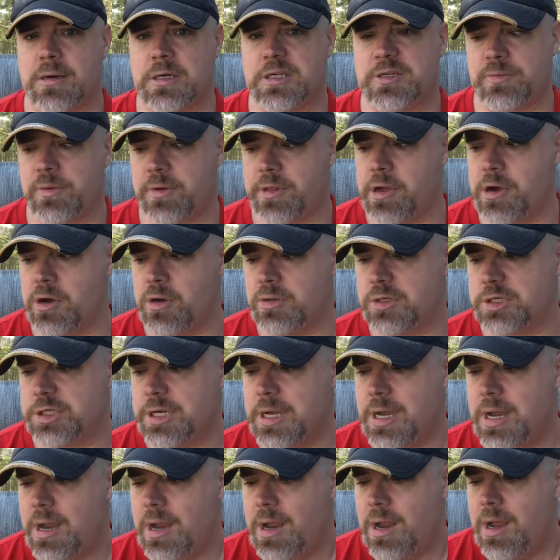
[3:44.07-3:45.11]
for those.
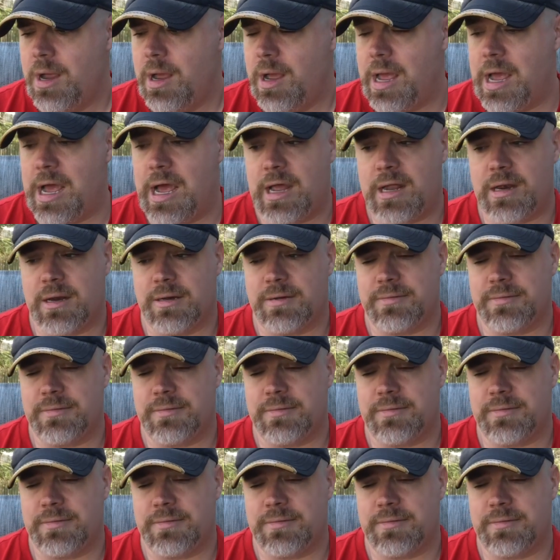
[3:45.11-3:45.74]
And